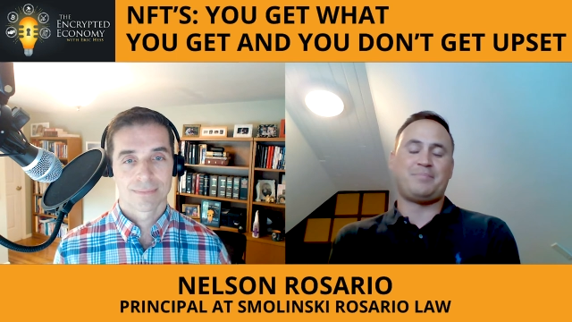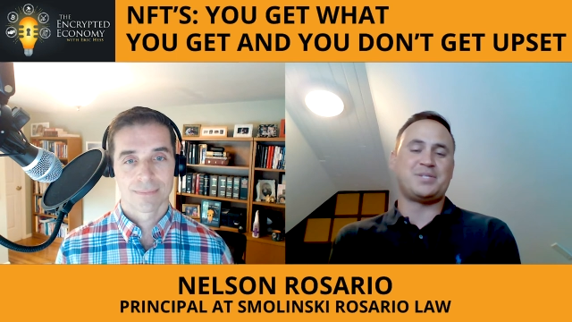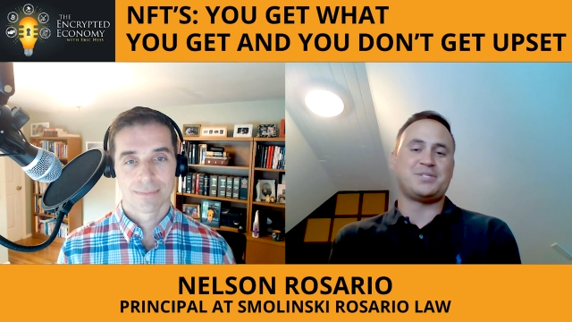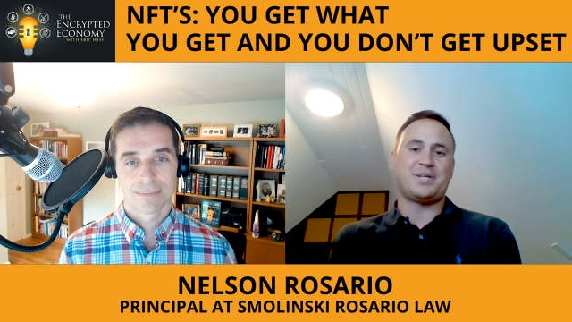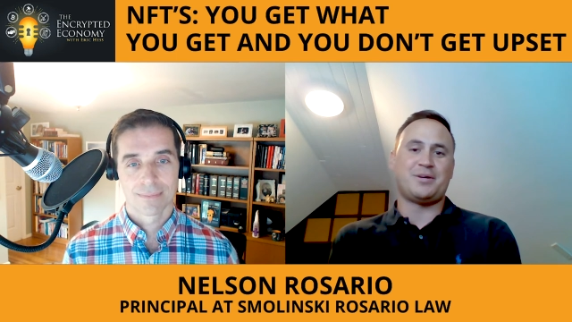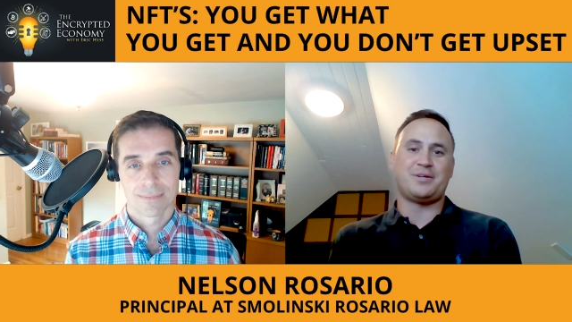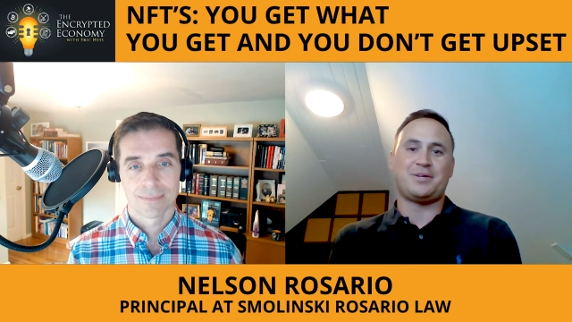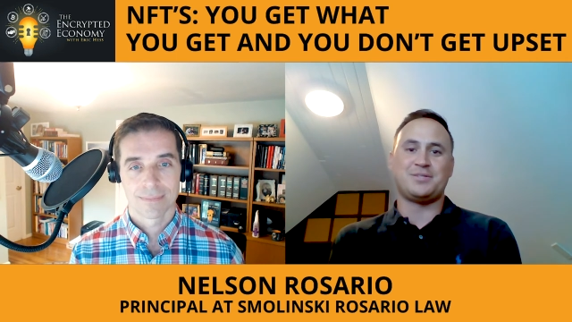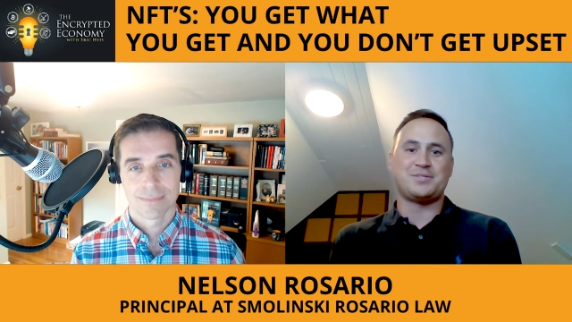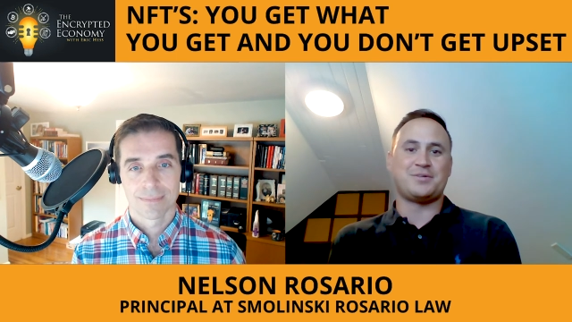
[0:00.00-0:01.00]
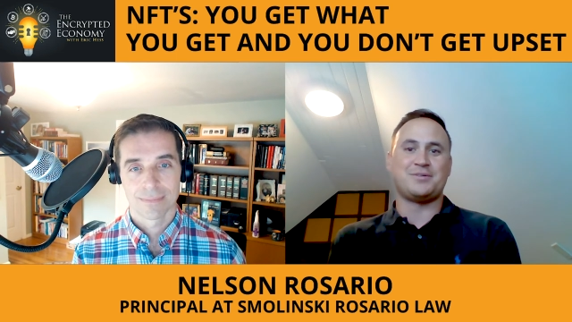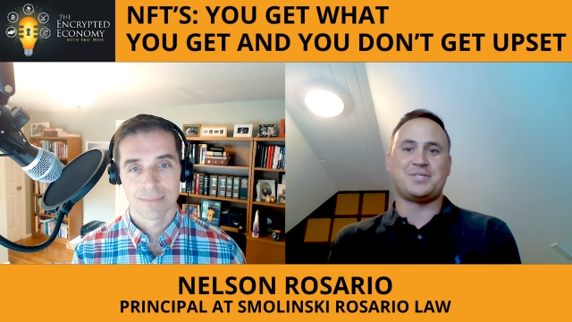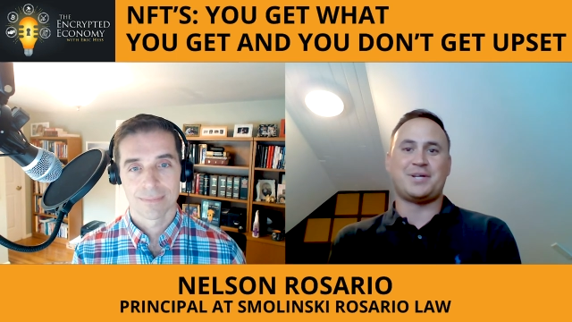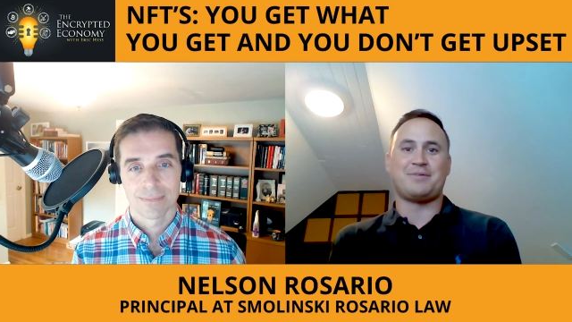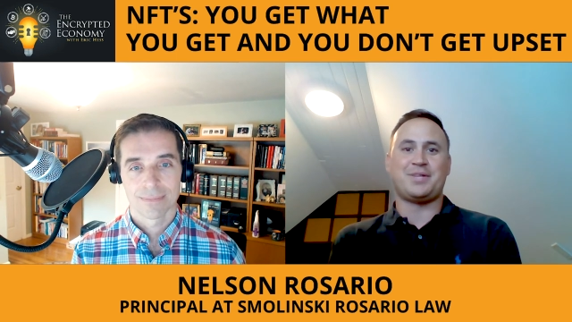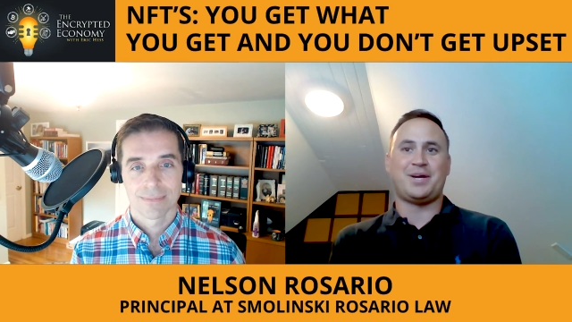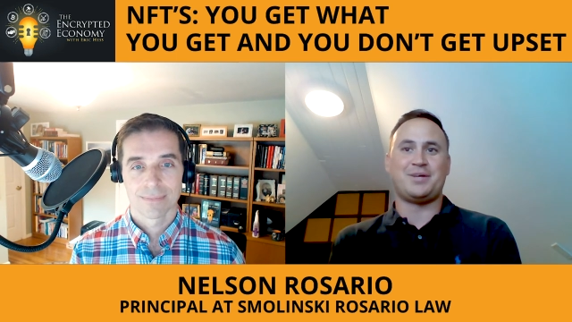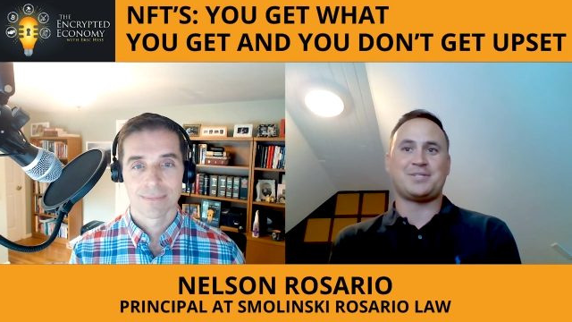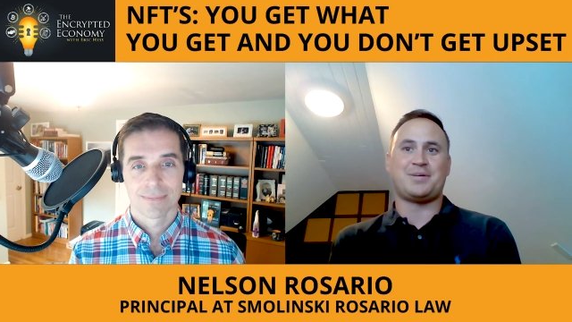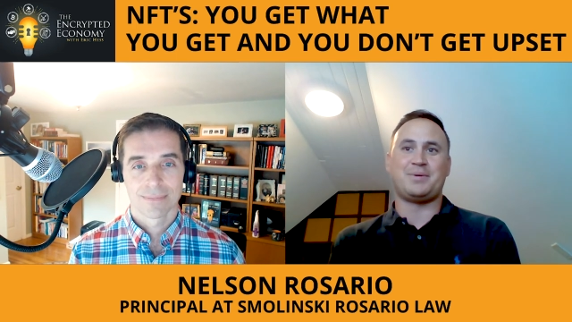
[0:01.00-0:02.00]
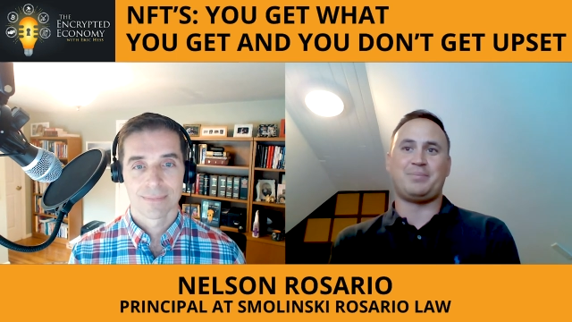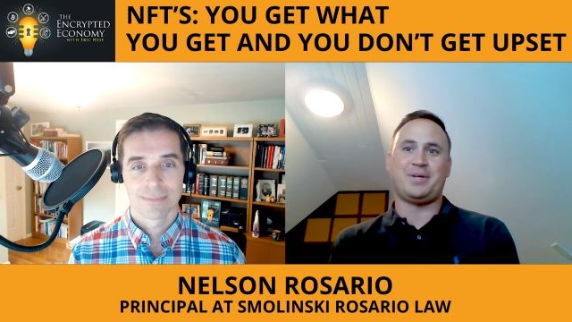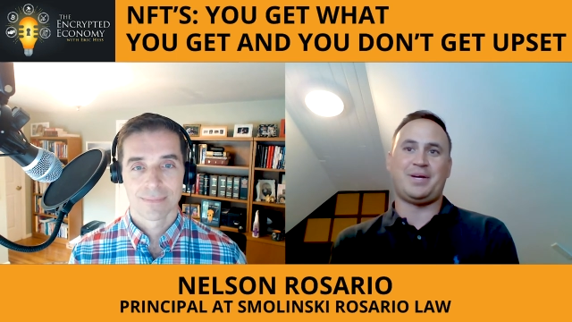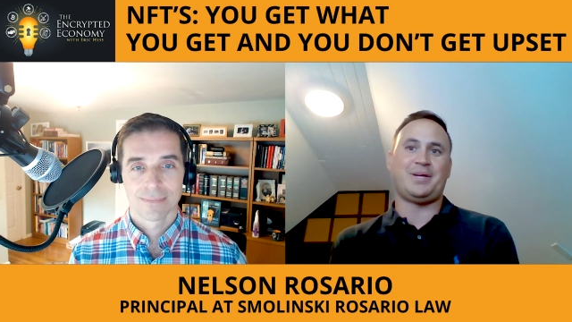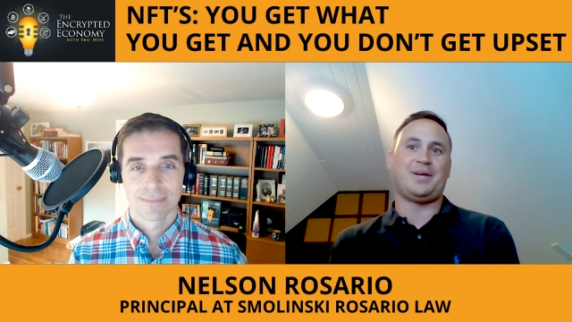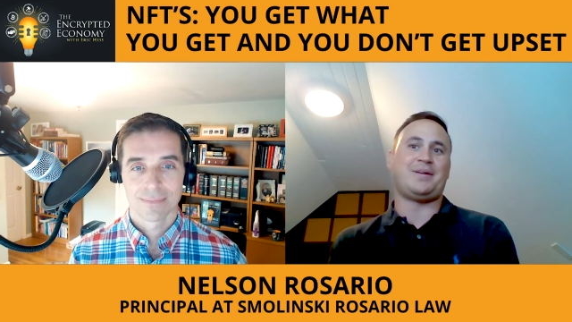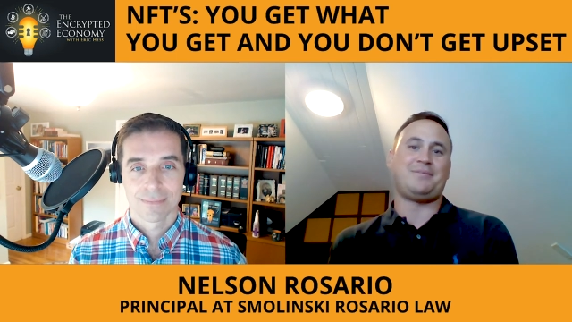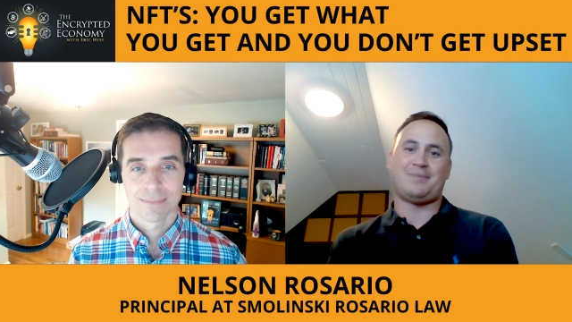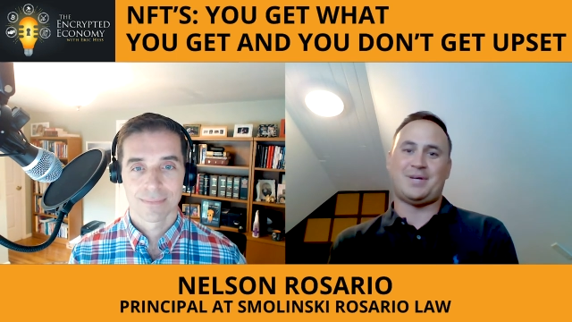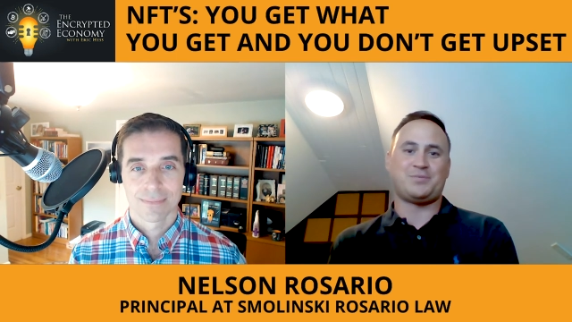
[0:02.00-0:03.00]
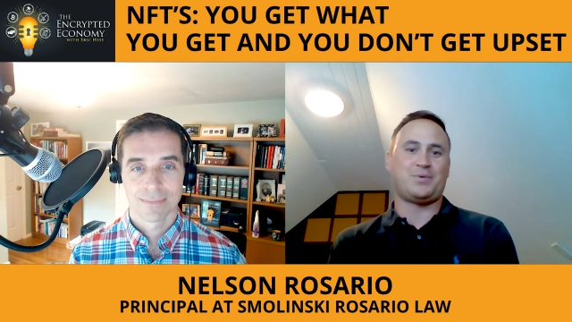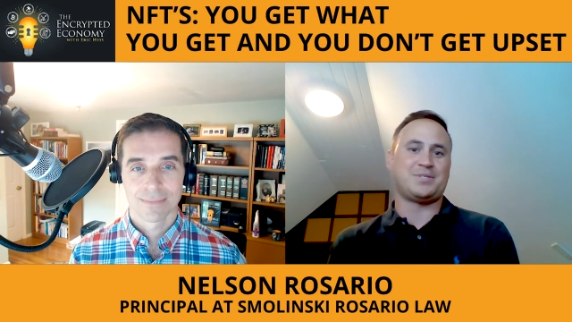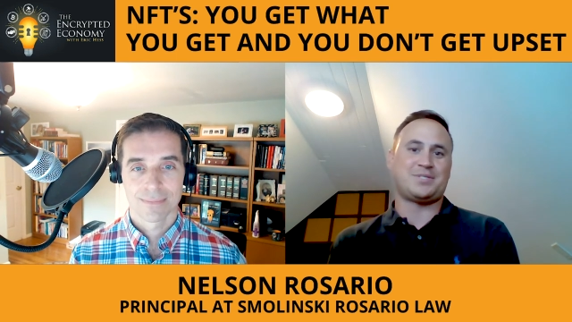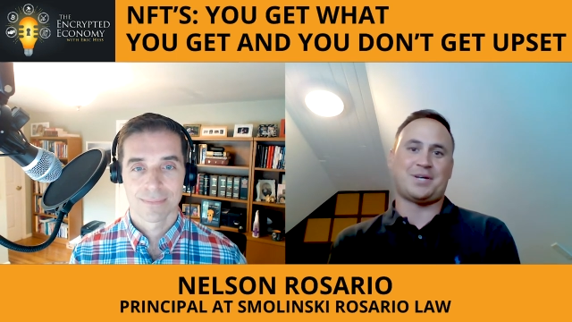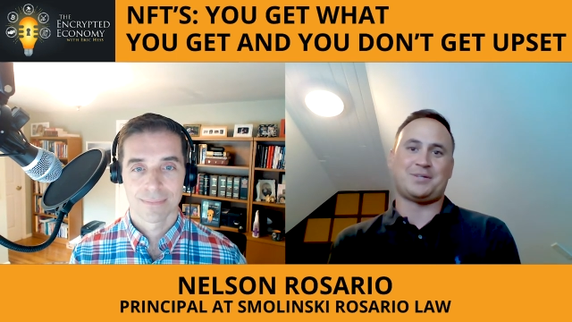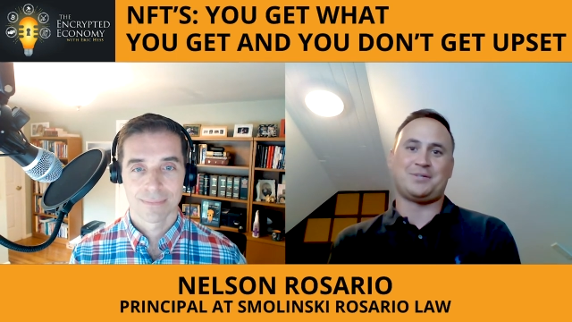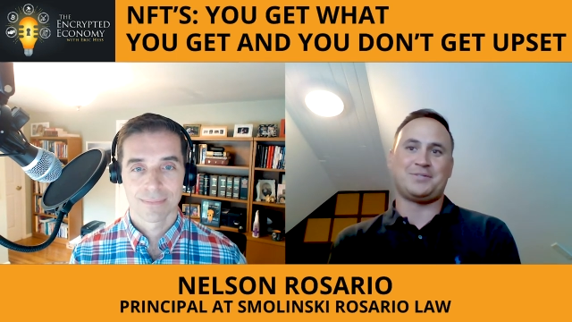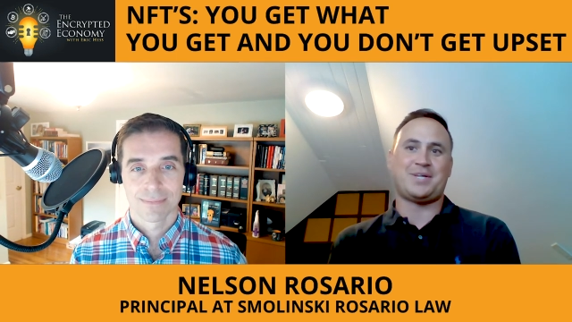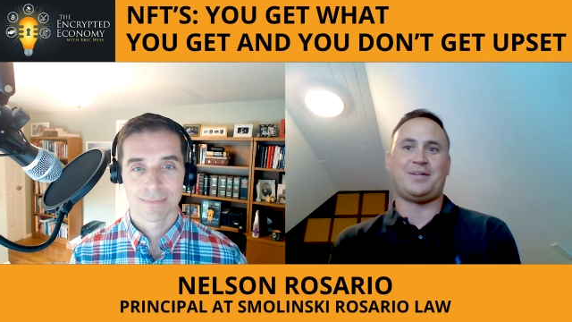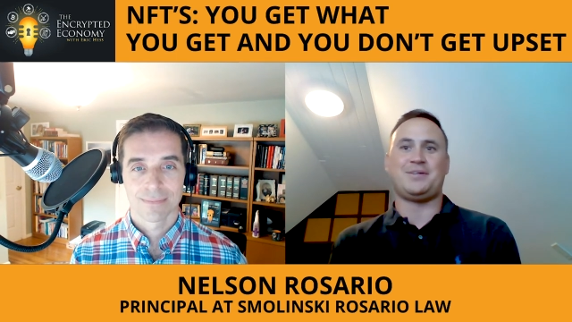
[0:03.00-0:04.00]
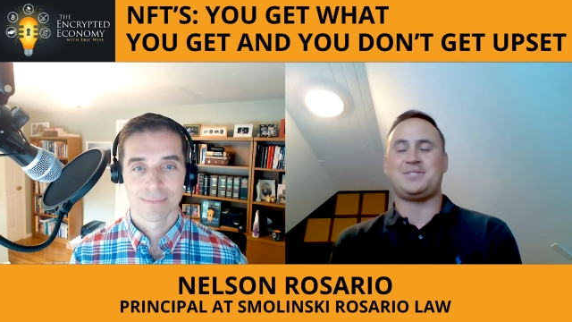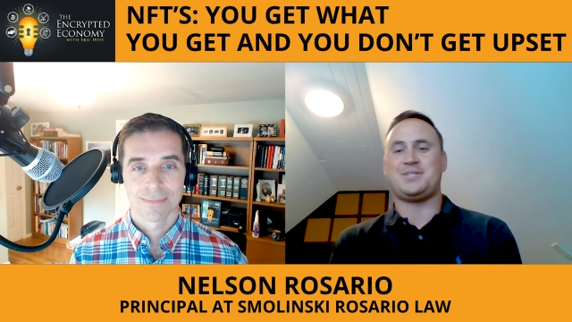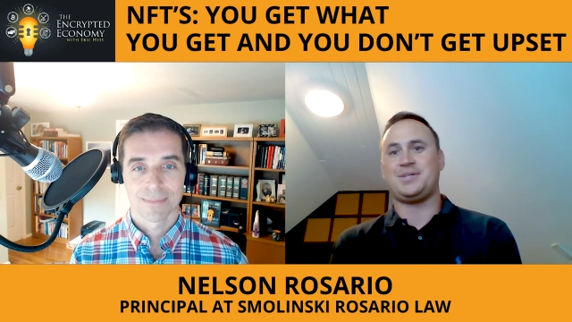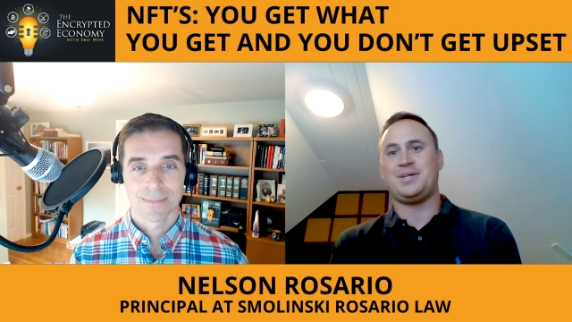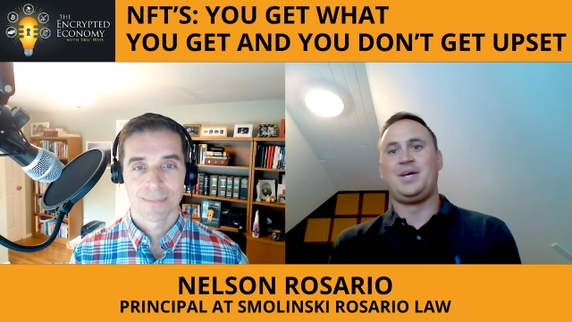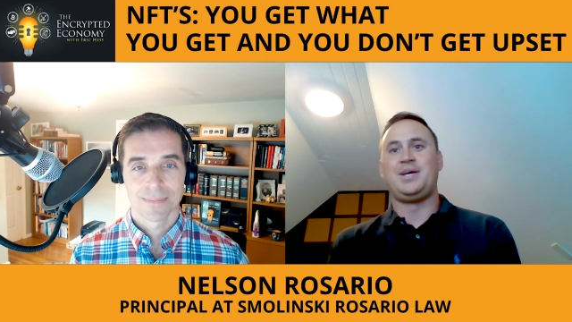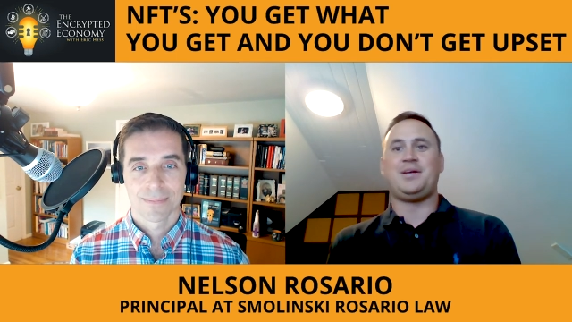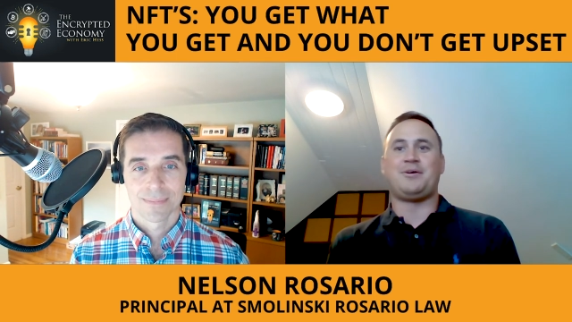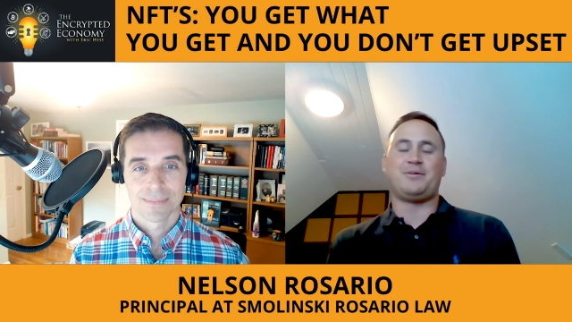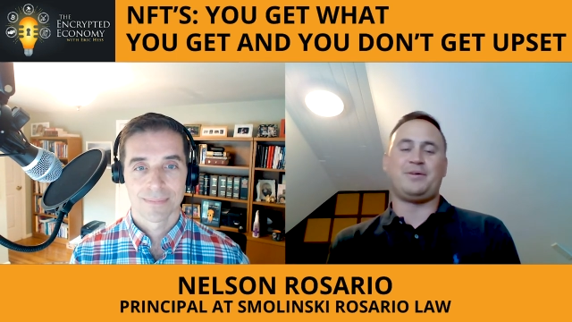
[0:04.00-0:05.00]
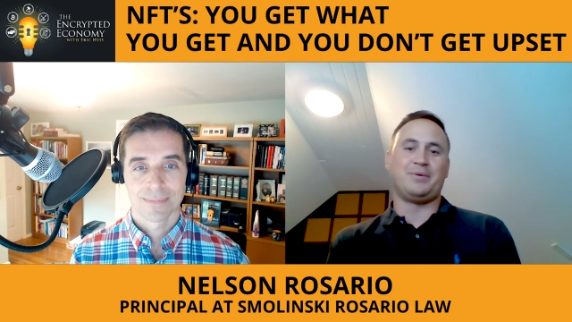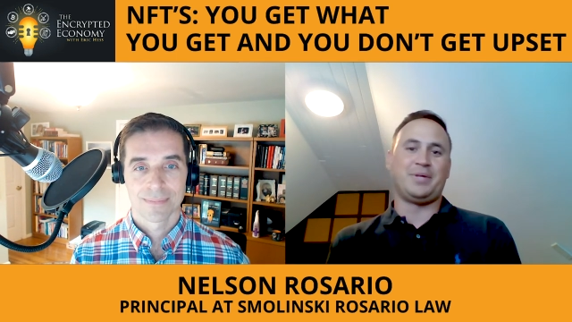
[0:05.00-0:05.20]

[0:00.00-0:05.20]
Speaker 1: budgetary concerns and everything else come into play as well as technical talent. And, are they